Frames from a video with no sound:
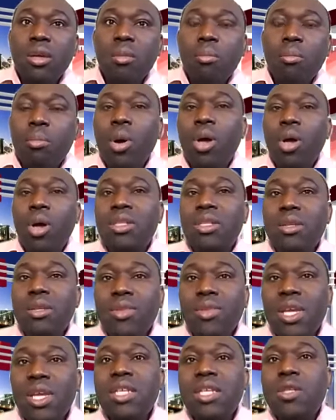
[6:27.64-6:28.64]
But
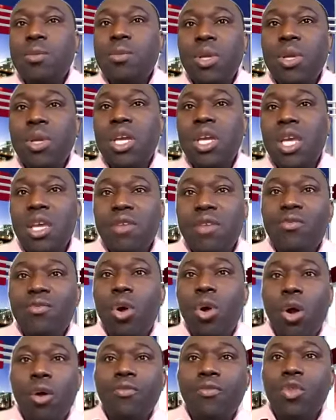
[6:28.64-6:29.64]
these speak
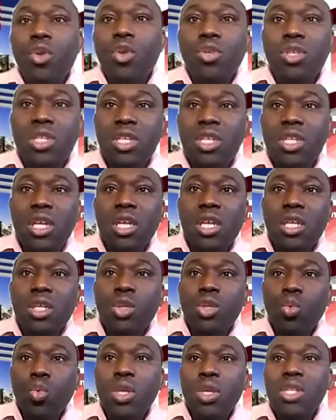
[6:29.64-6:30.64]
evil of those
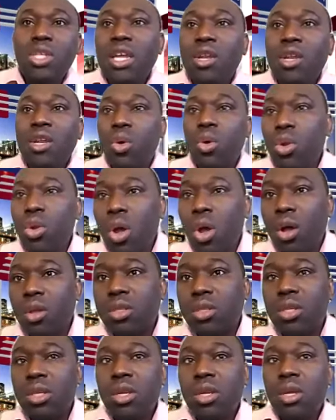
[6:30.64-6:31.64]
things which they know not.